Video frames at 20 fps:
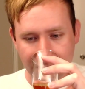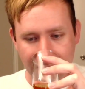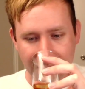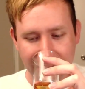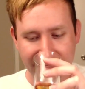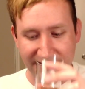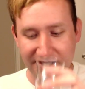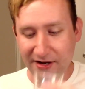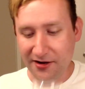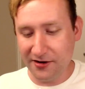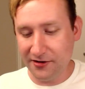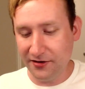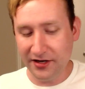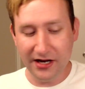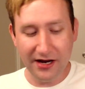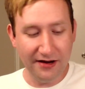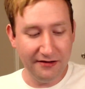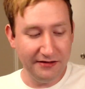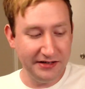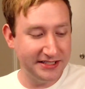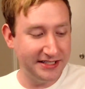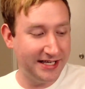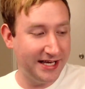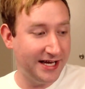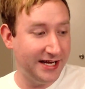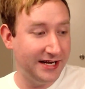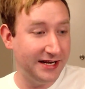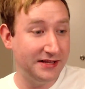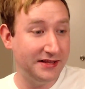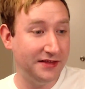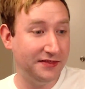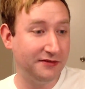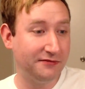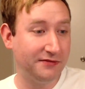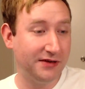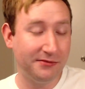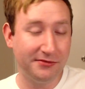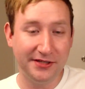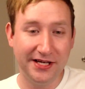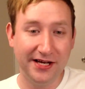So you know how I said that the
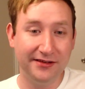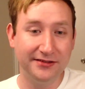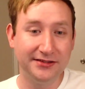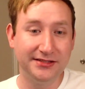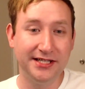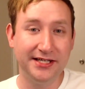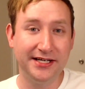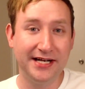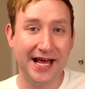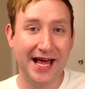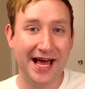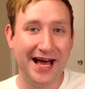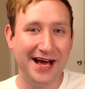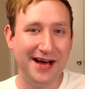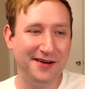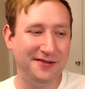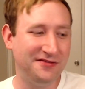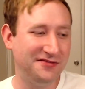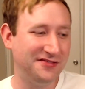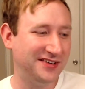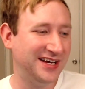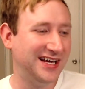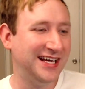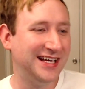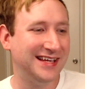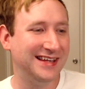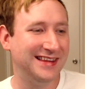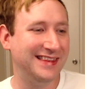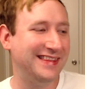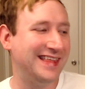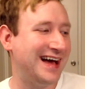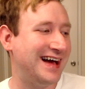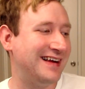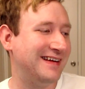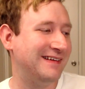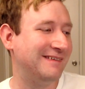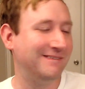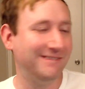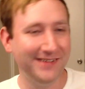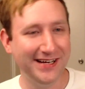Rebel Yell didn't have that
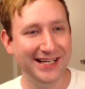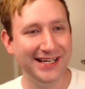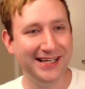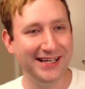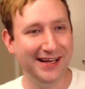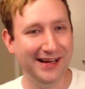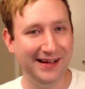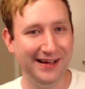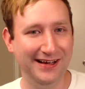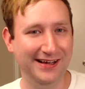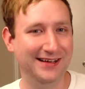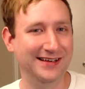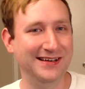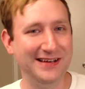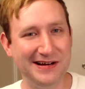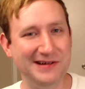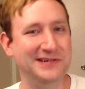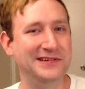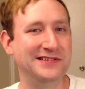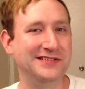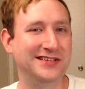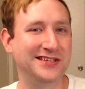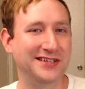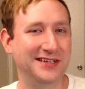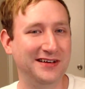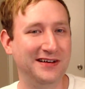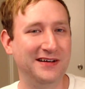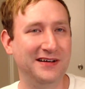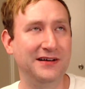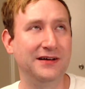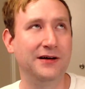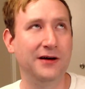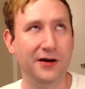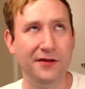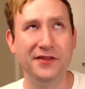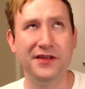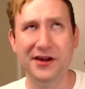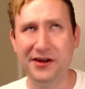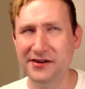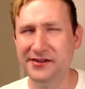weedy nose on
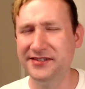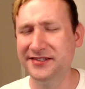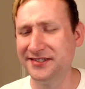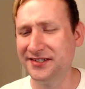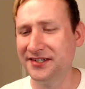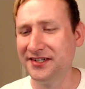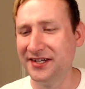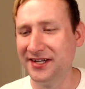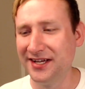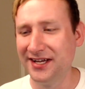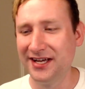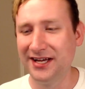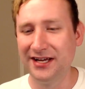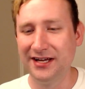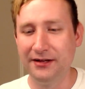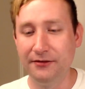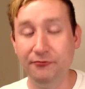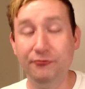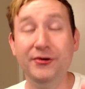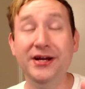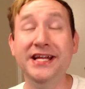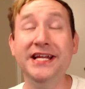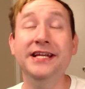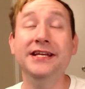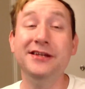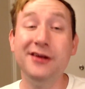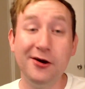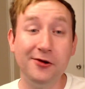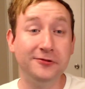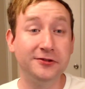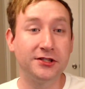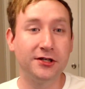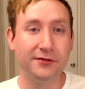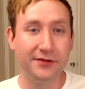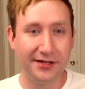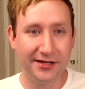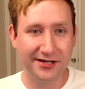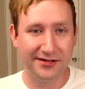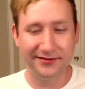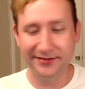the nose? Weedy note on
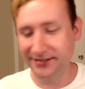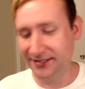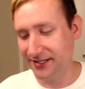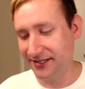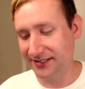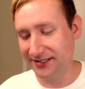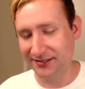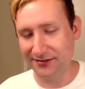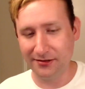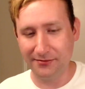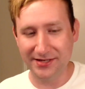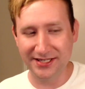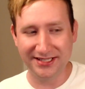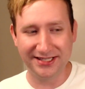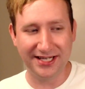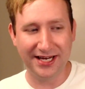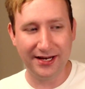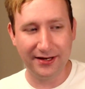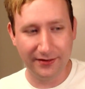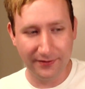the nose. There, that's what I meant to say.